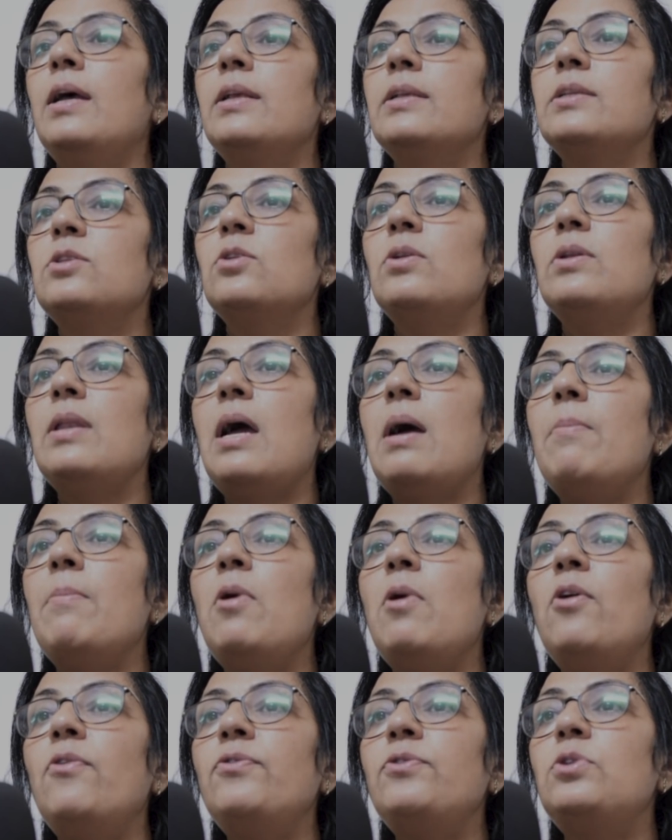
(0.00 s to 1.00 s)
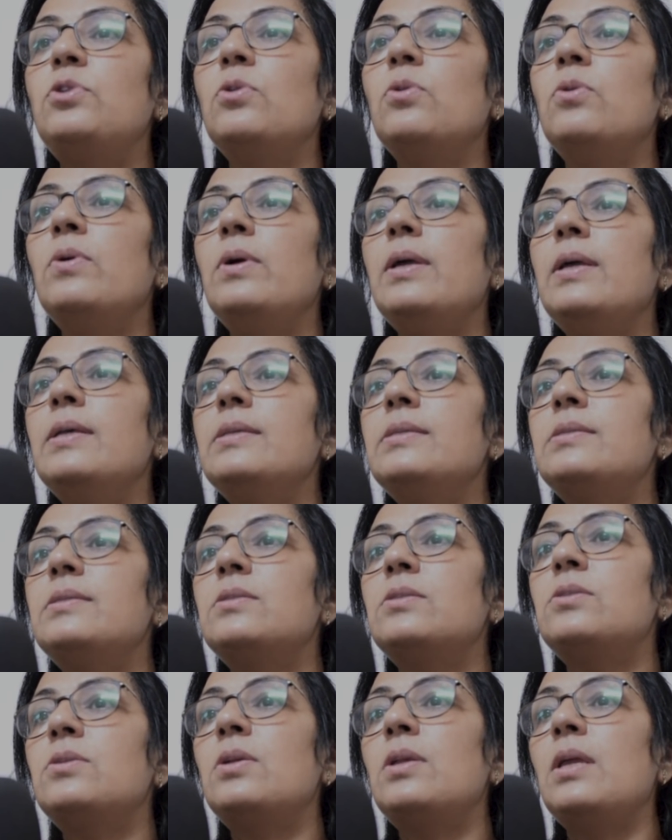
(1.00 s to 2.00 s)
So num of 2 is
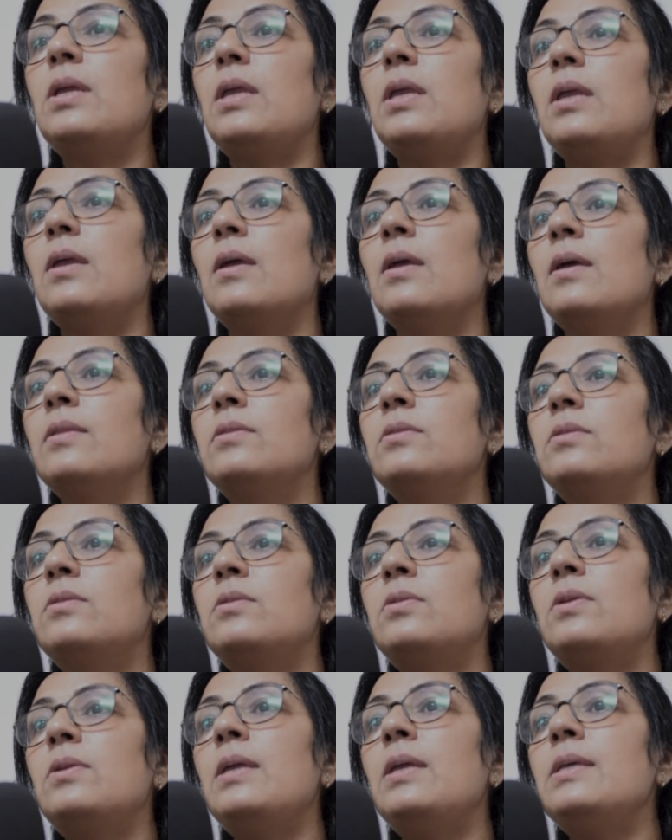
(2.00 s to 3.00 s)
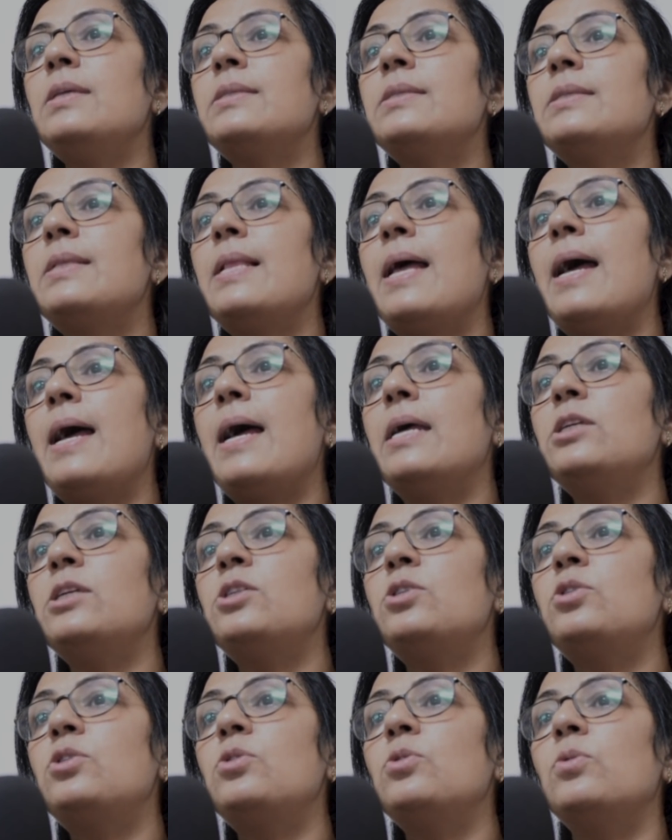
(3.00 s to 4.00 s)
3.
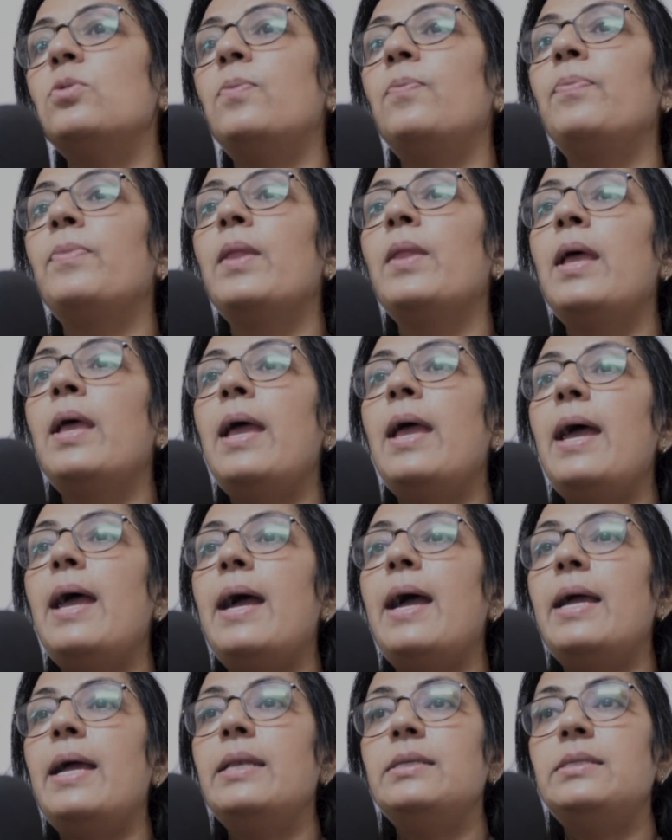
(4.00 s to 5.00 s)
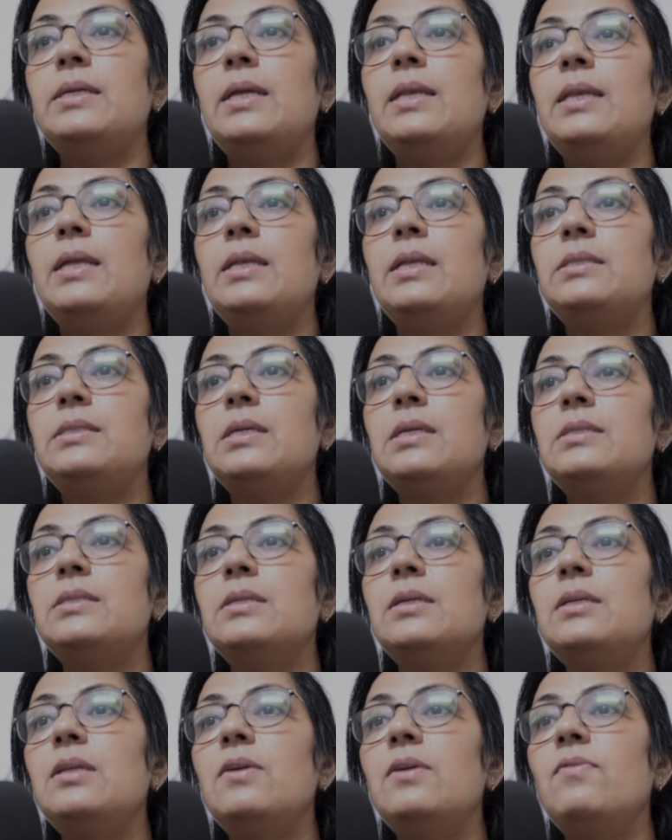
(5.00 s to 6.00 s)
3/2. And in
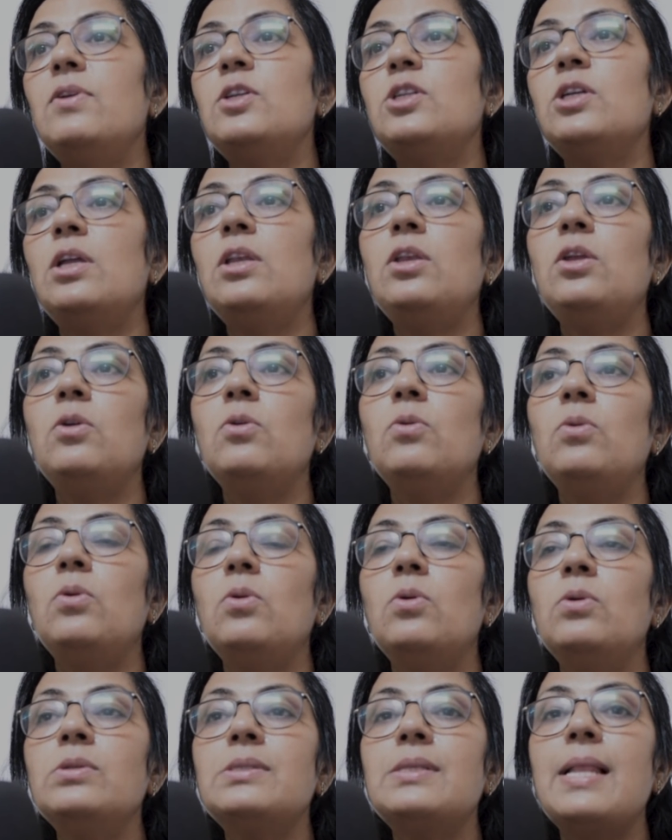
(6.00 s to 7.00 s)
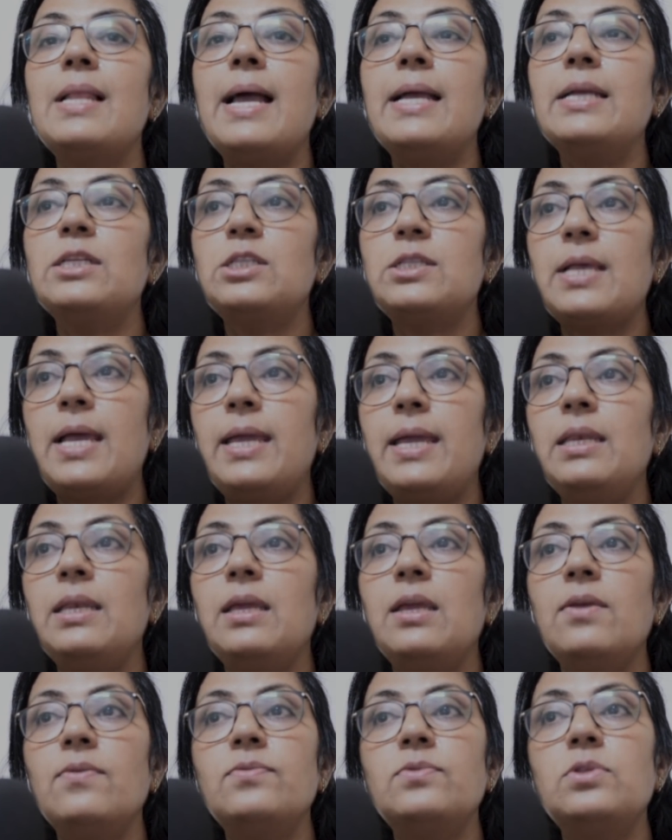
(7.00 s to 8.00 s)
integer division, you know, slash sign
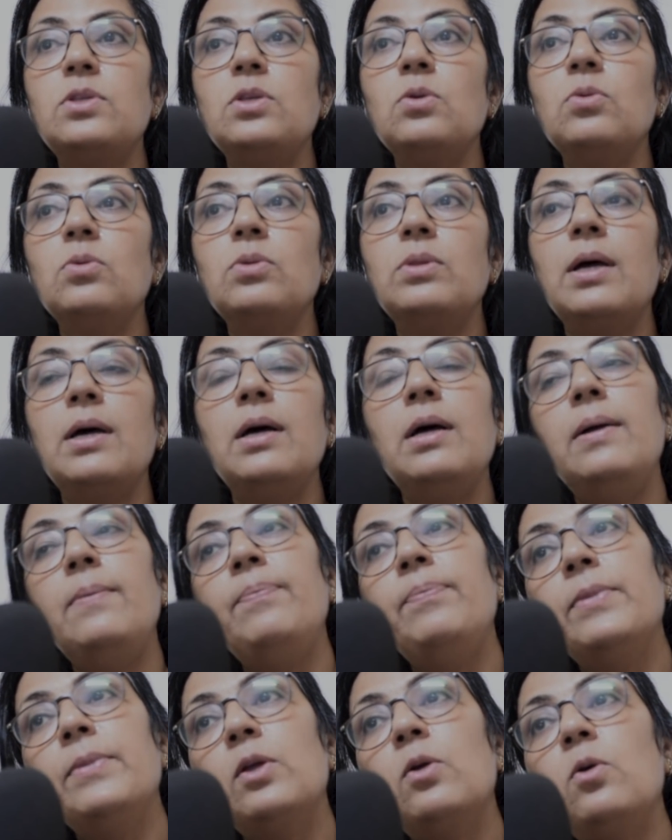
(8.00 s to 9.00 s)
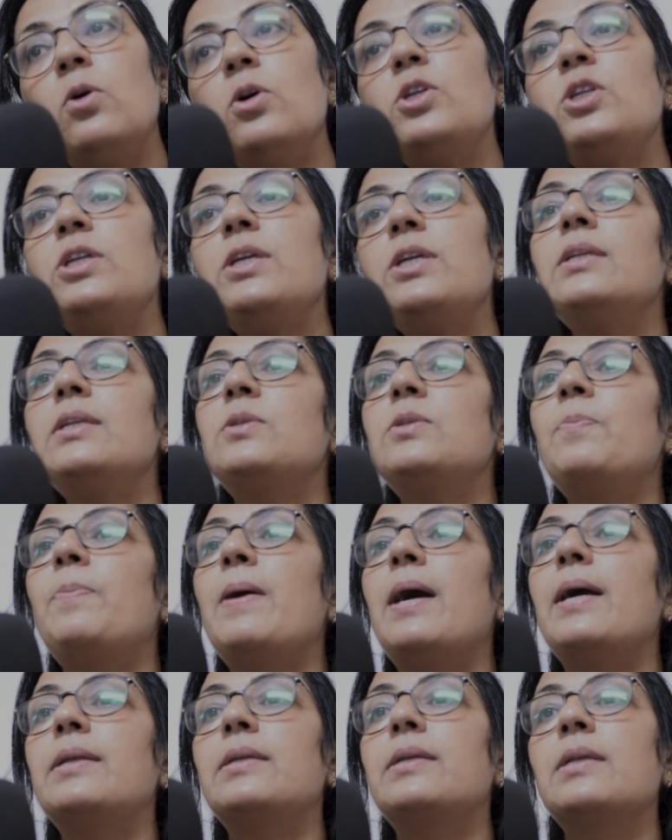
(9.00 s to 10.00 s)
gives you the quotient
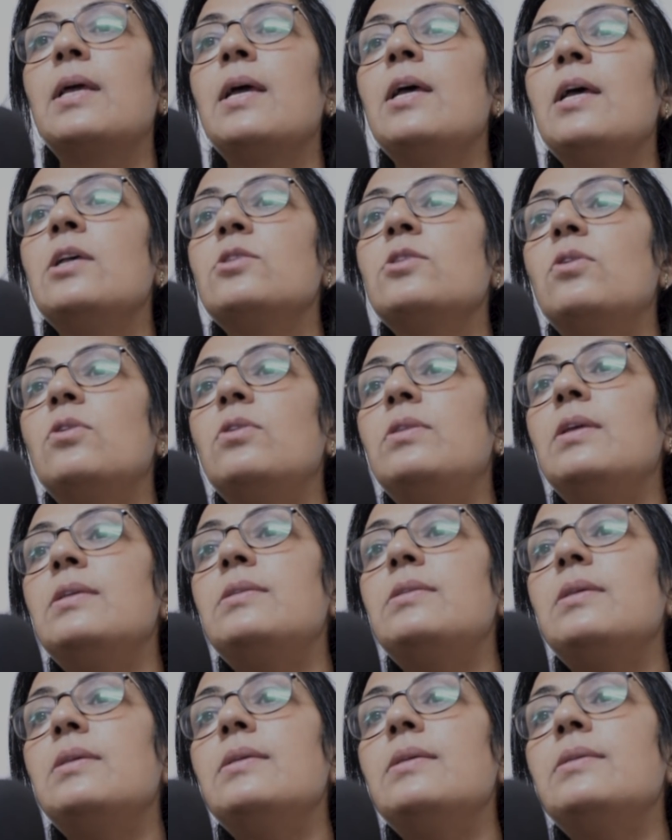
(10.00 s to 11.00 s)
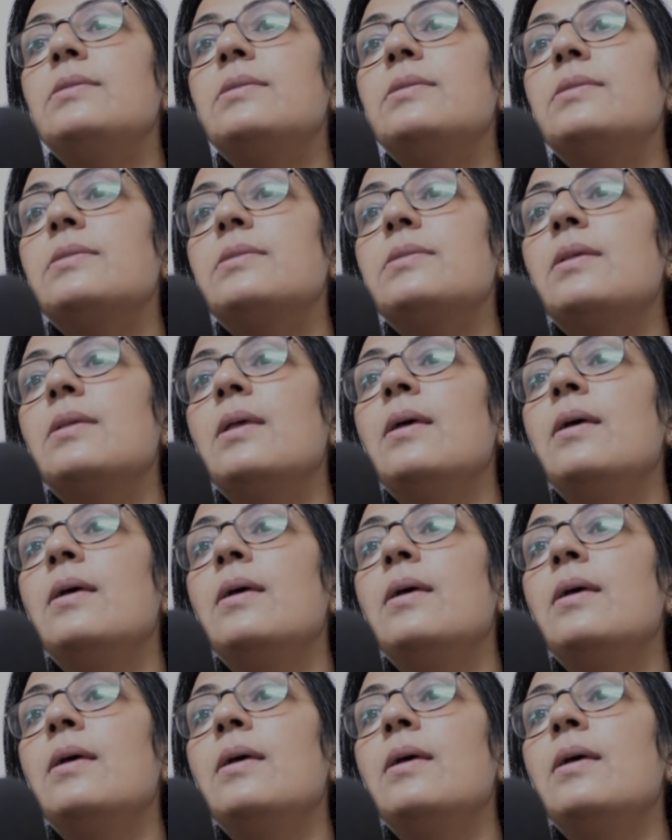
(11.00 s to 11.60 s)
part. So this is